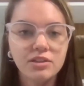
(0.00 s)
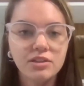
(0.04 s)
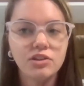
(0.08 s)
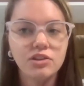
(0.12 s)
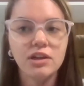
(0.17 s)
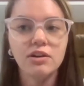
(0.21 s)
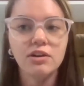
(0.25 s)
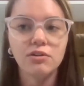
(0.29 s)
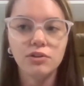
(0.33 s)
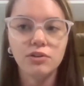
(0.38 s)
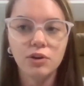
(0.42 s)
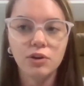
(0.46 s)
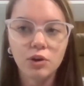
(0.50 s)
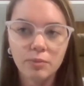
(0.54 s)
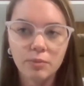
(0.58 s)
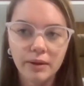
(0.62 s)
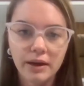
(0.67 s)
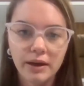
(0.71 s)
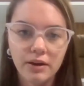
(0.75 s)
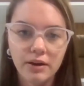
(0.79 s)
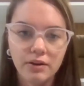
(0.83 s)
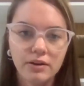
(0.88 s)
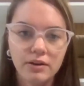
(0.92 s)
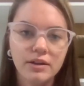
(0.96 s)
that they don't know
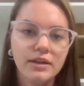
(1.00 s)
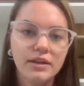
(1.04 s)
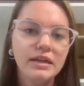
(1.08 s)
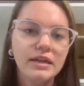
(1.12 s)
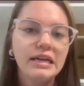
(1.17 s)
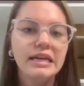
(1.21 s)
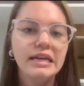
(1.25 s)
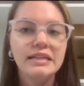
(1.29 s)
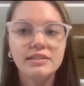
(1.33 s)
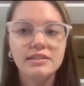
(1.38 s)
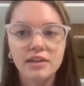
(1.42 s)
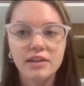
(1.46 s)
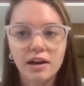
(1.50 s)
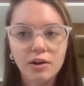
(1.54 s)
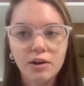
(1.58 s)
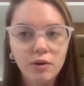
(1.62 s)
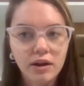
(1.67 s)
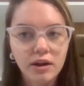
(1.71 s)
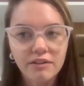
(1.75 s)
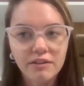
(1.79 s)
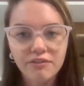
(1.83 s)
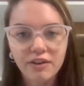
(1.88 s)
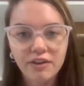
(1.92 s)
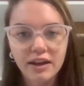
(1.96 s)
about, it's not
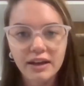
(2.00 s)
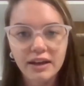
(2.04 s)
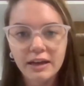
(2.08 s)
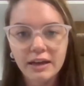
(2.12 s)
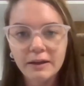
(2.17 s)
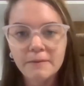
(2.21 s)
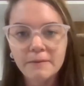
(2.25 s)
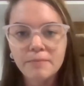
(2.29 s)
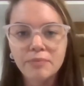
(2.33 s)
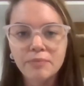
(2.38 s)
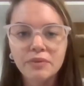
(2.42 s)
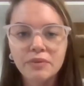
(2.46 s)
qualifying.